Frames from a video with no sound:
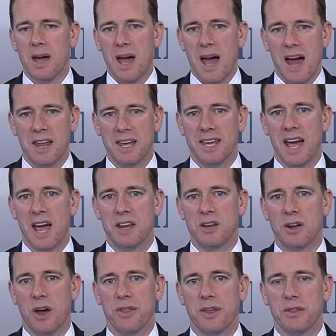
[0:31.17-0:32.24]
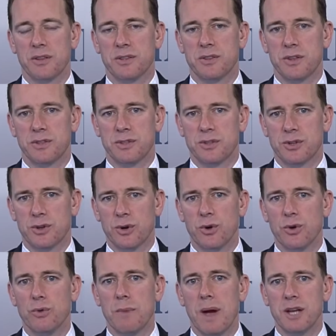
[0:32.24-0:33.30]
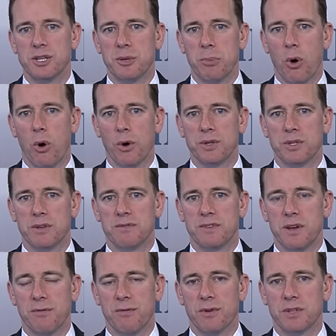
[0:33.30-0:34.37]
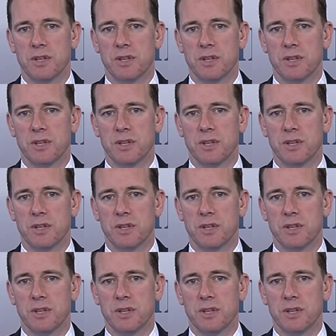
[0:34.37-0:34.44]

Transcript: And again, you know, I think there's there's two major points of difference.